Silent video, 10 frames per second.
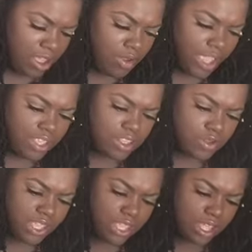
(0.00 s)
Okay, so
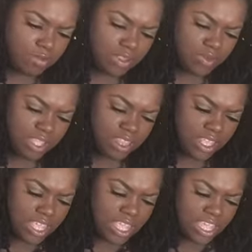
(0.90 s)
it comes with
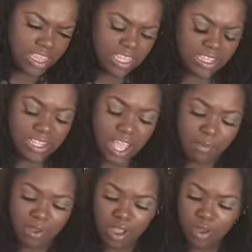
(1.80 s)
the top
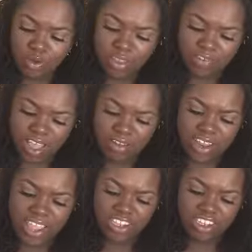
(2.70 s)
coat, the
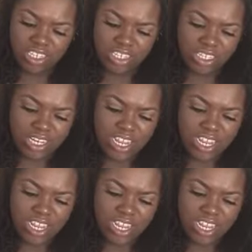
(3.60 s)
foundation,